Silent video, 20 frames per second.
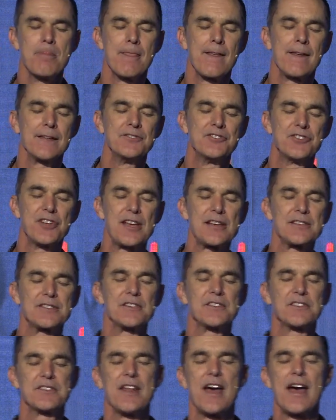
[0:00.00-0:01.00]
In
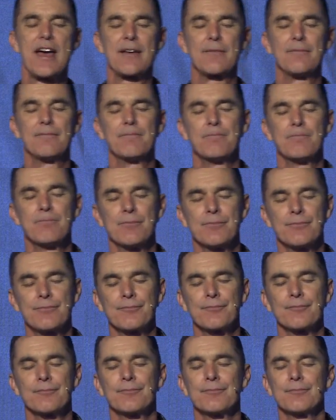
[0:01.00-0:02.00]
Jesus' name.
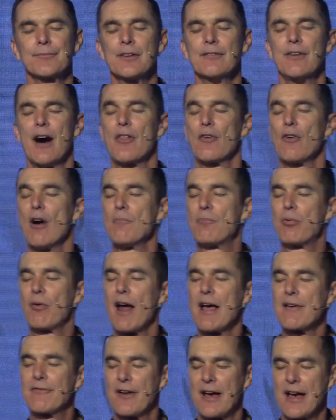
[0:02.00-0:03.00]
Father, I'm
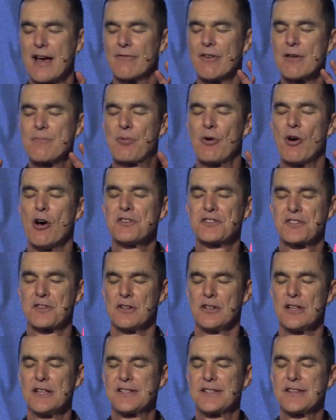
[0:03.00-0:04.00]
praying for every
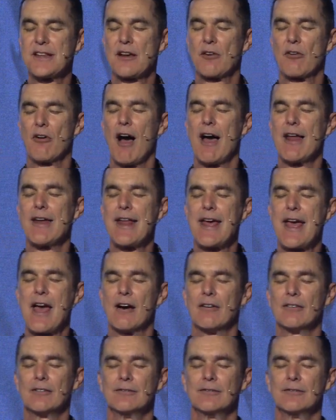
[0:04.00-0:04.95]
person listening right now.